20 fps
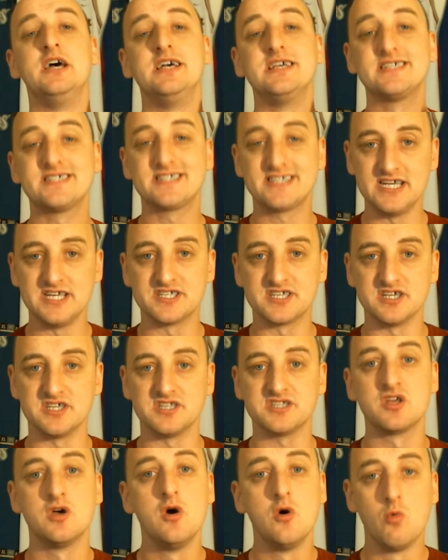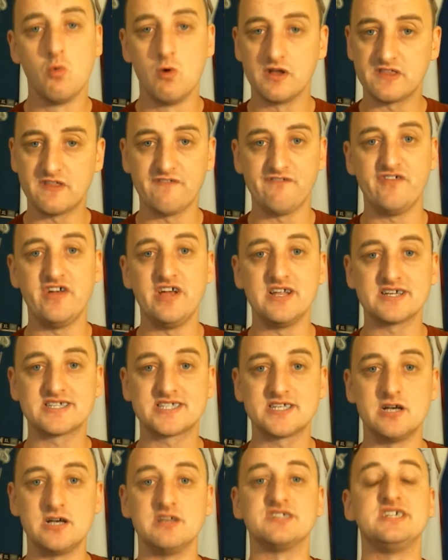seasons with the Phoenix
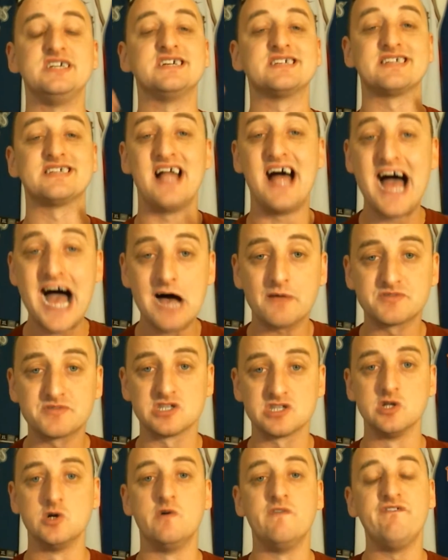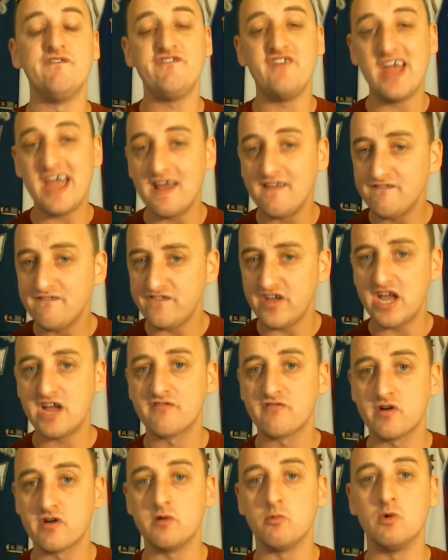Suns. He is an absolute fan
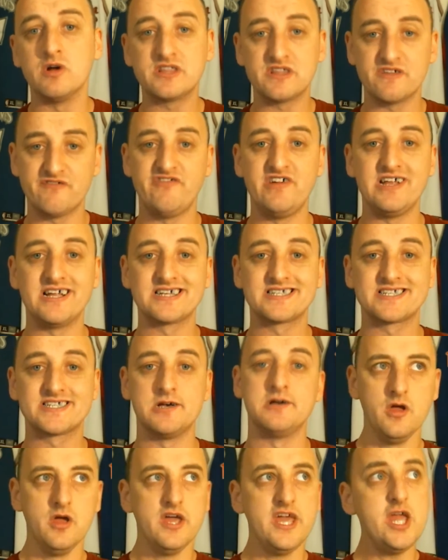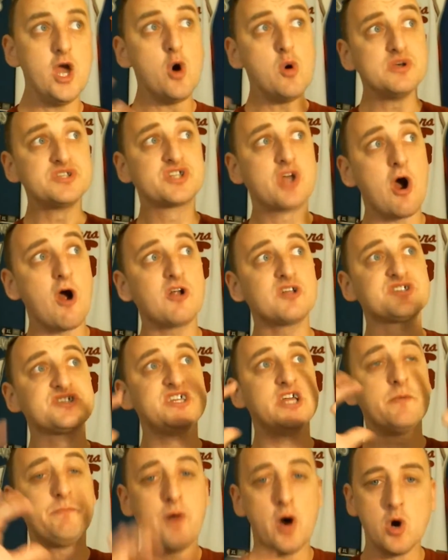favorite with the Phoenix Suns. He always guards the
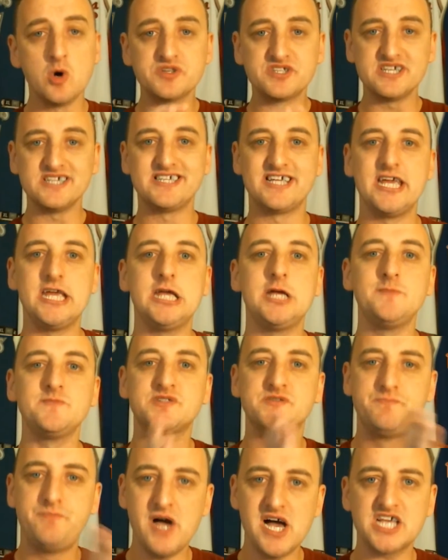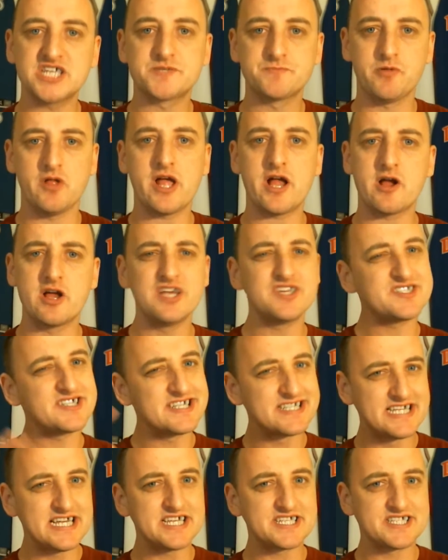opposing team's best player. His
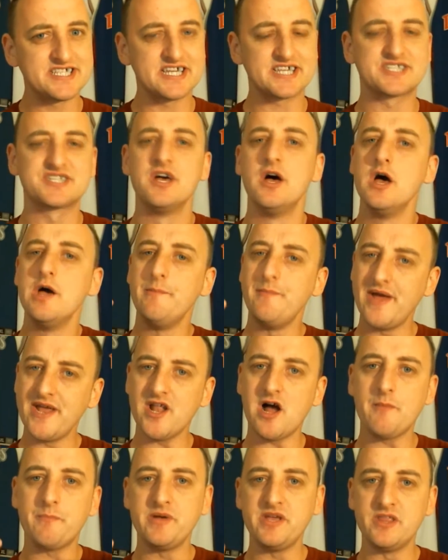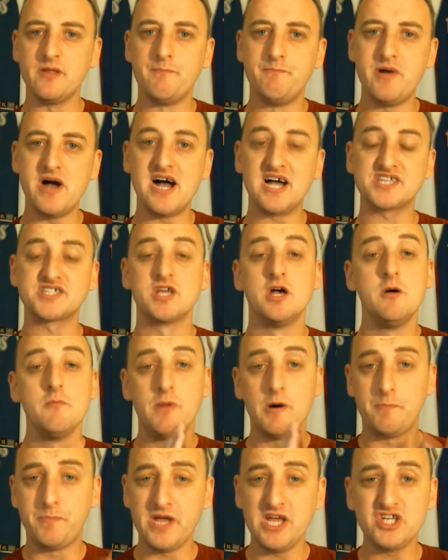statistics may not be the best,
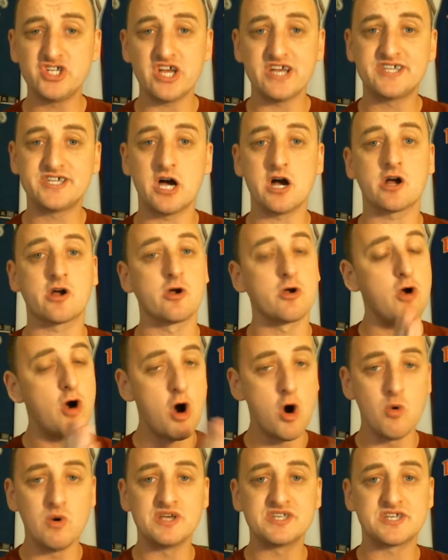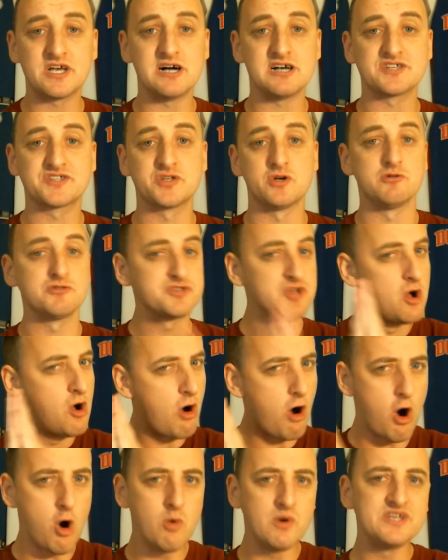but PJ Tucker always hustles,
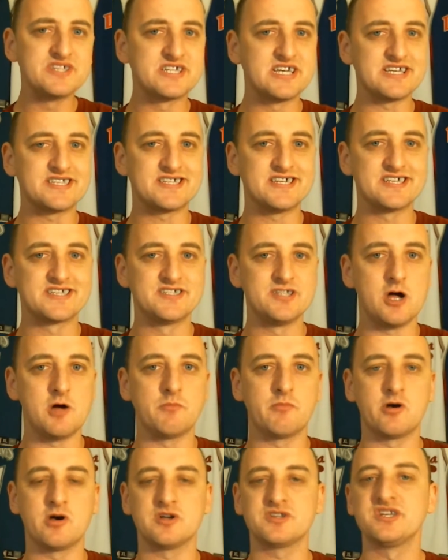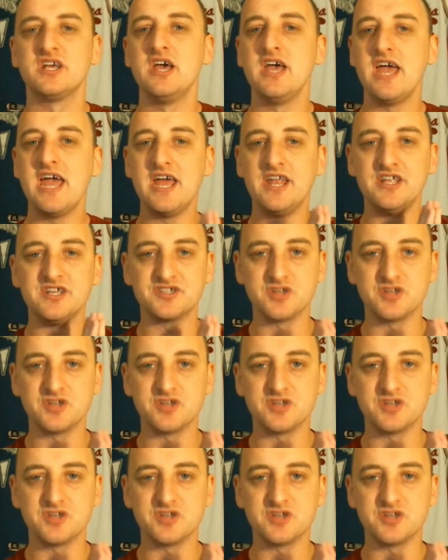always gets his numbers, and is